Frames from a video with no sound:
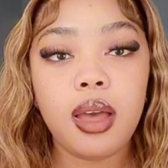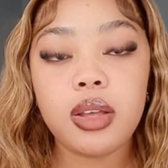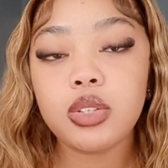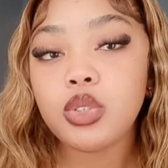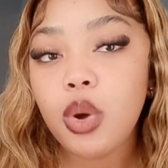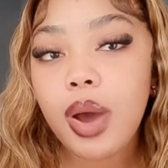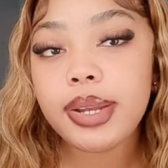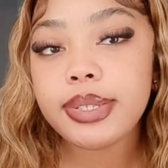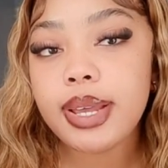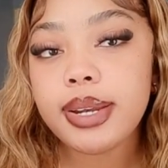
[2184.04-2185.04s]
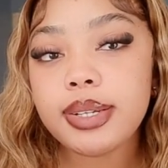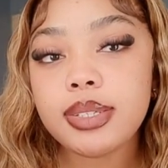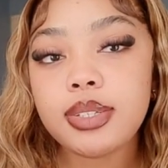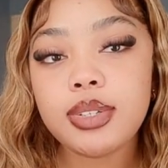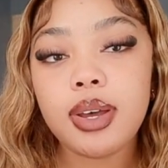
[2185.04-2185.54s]
So I decided
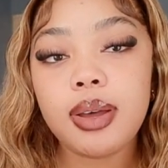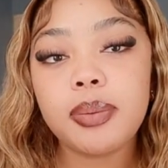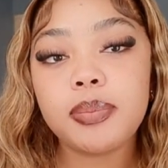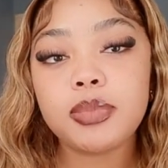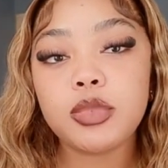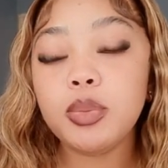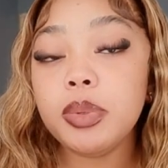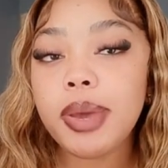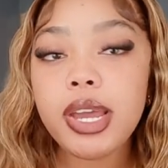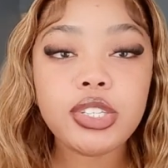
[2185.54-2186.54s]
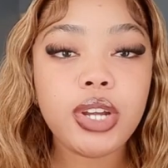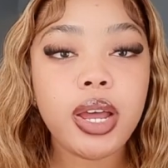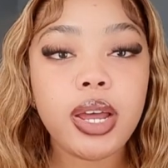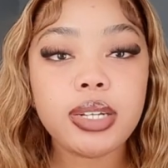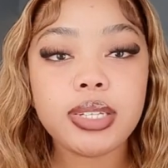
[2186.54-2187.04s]
to be
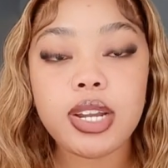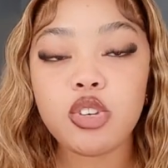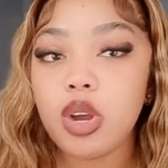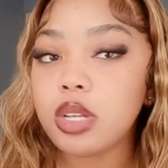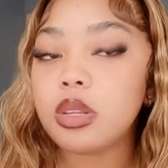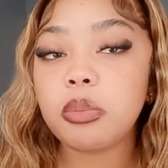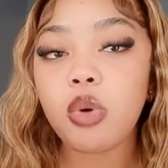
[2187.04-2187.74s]
patient and trust the